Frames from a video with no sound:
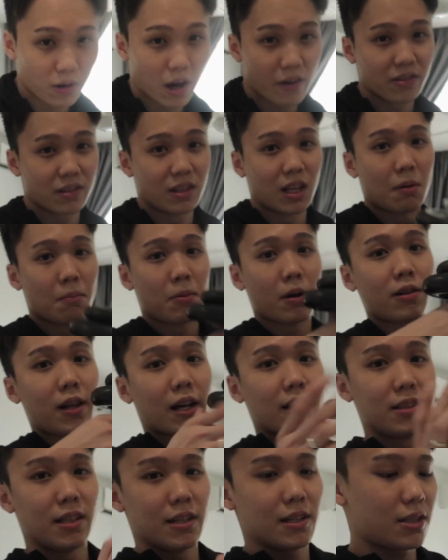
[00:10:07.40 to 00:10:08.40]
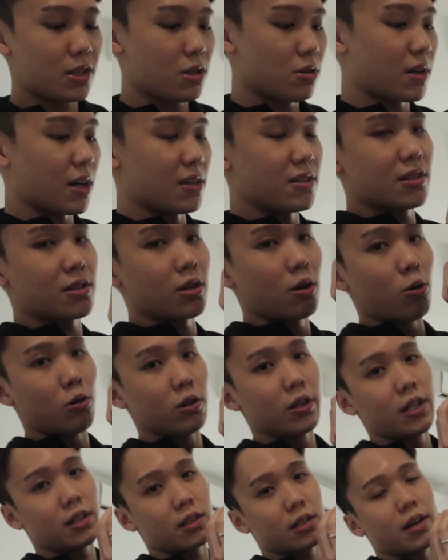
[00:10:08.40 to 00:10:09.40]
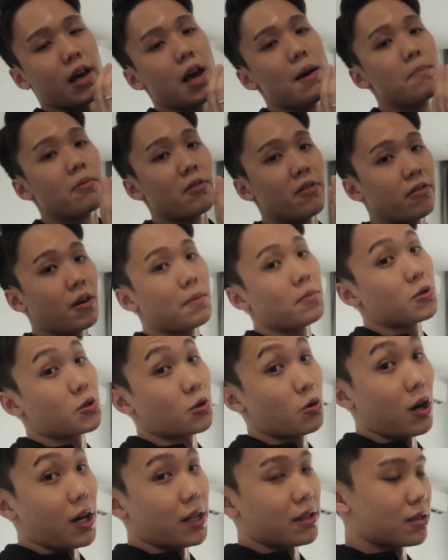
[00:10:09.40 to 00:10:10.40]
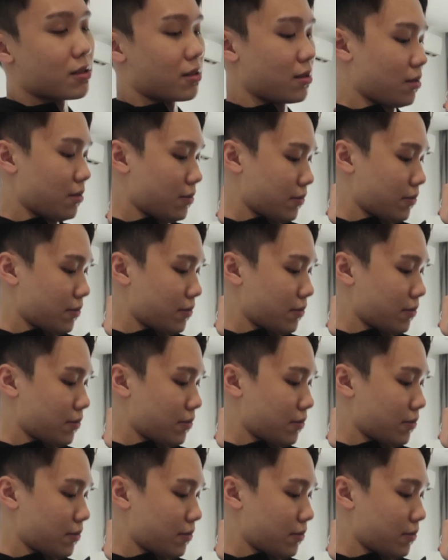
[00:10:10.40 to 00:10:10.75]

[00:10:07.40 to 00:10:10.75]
you have a dumbbell like this, you can just hold it and perform a squats.